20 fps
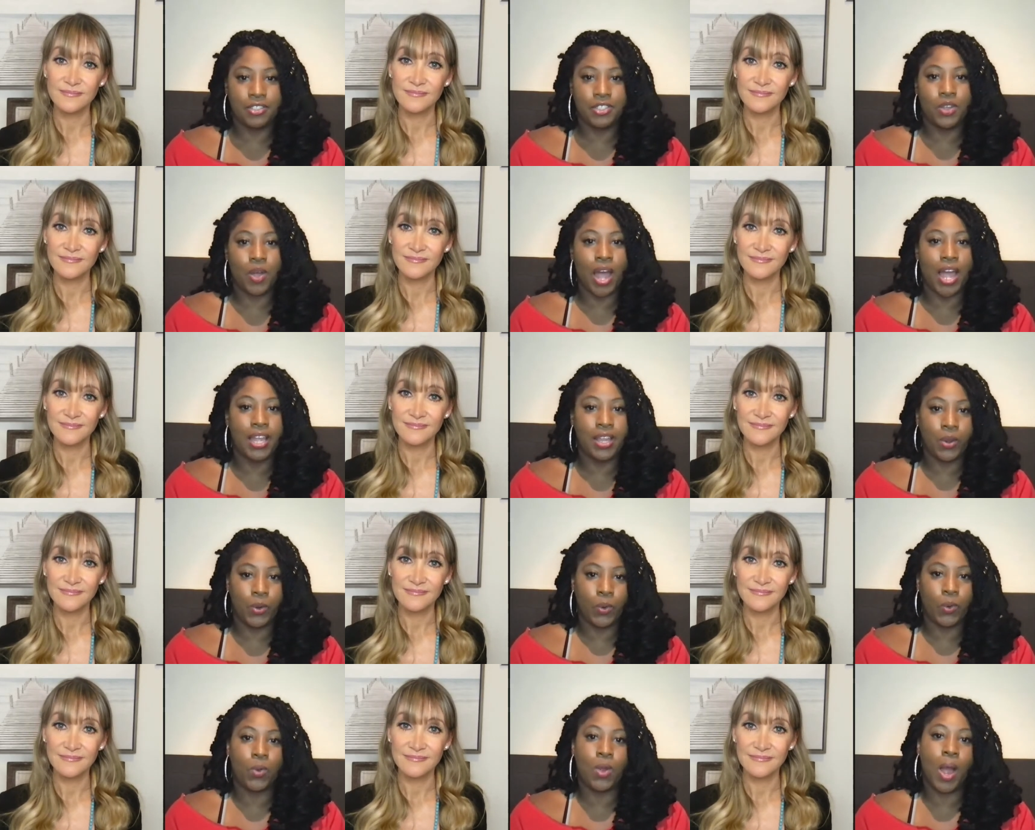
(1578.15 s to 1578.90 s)
Speaker 1: So I
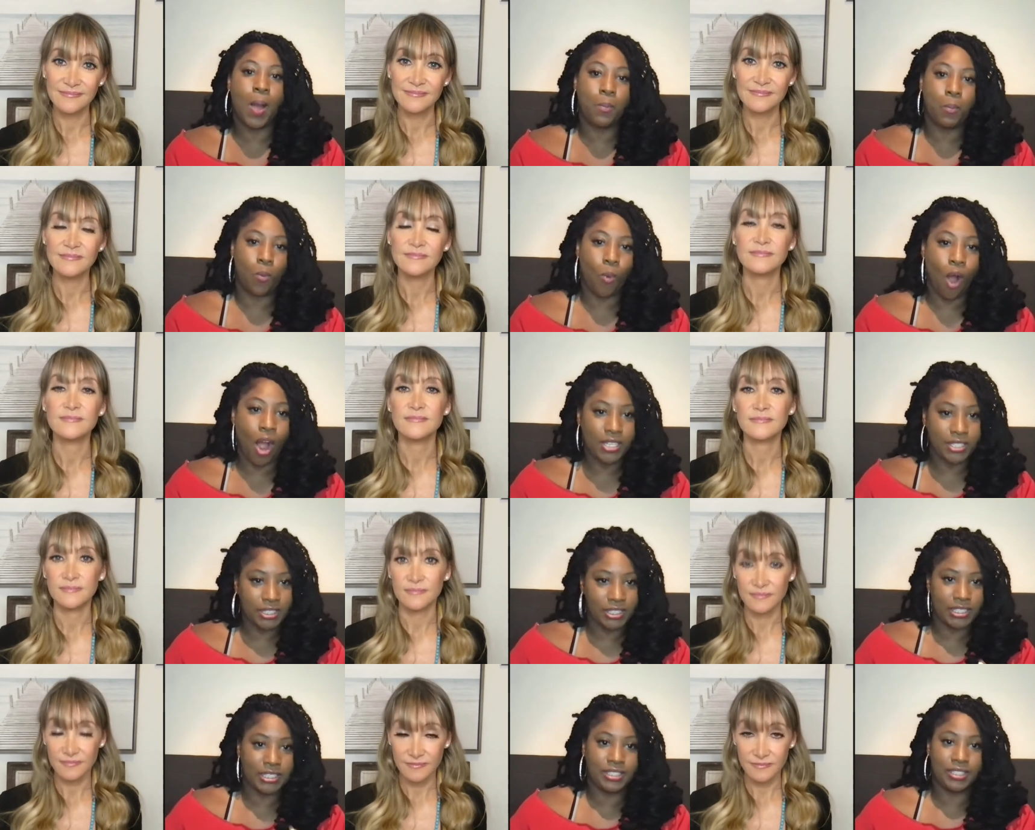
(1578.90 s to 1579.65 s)
grew up
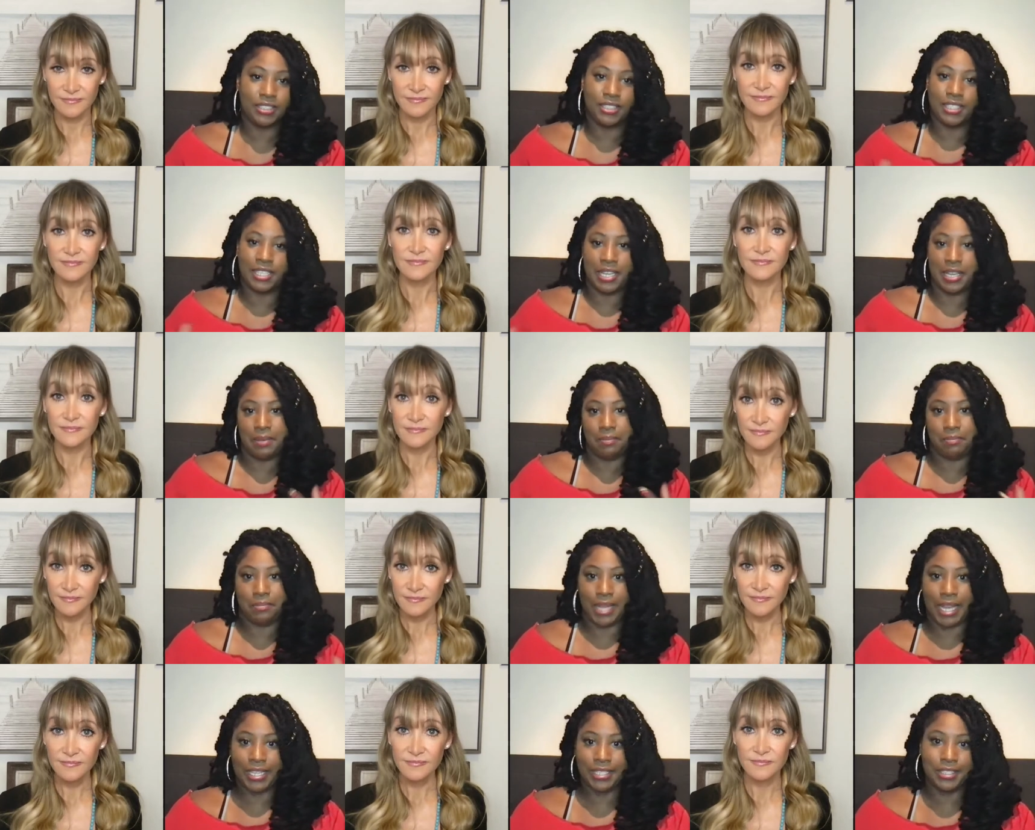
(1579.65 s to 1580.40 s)
watching
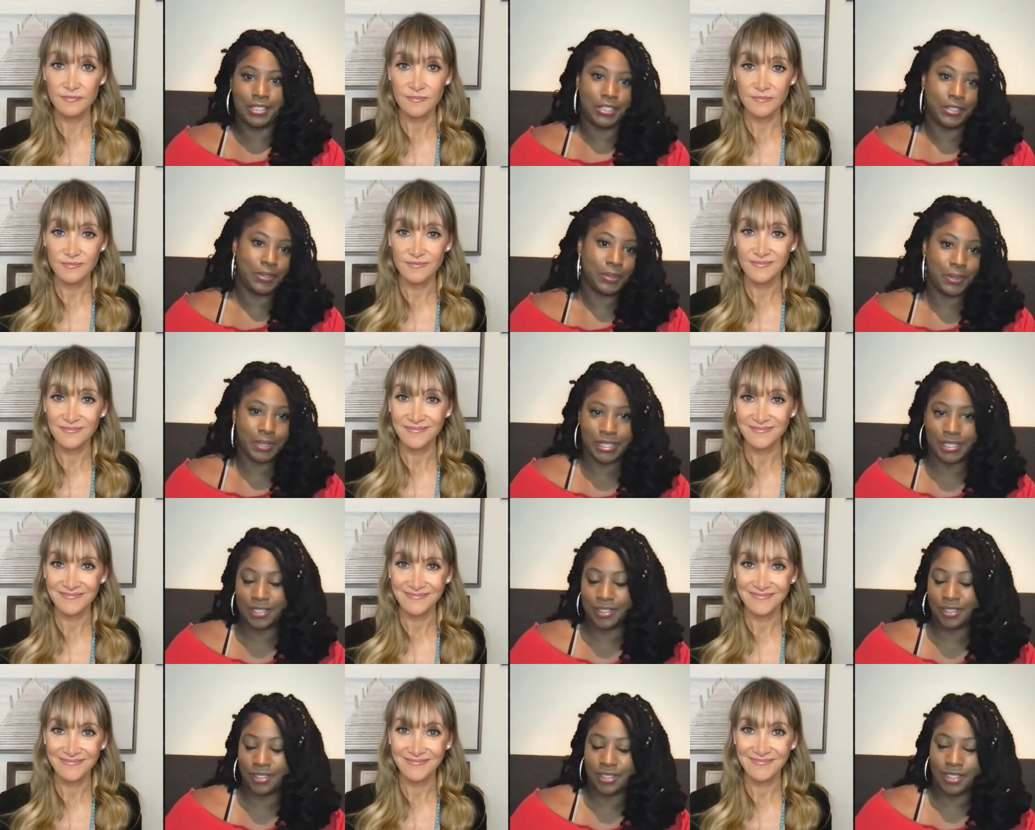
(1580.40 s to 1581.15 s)
him like do
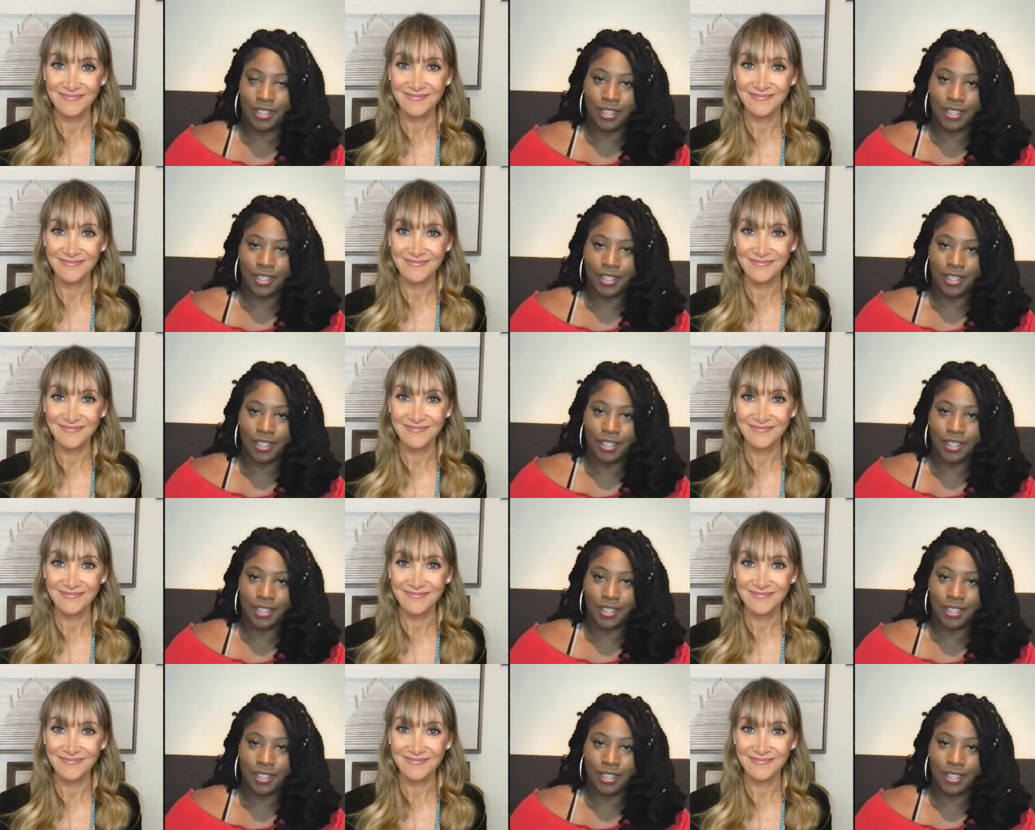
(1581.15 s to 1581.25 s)
his,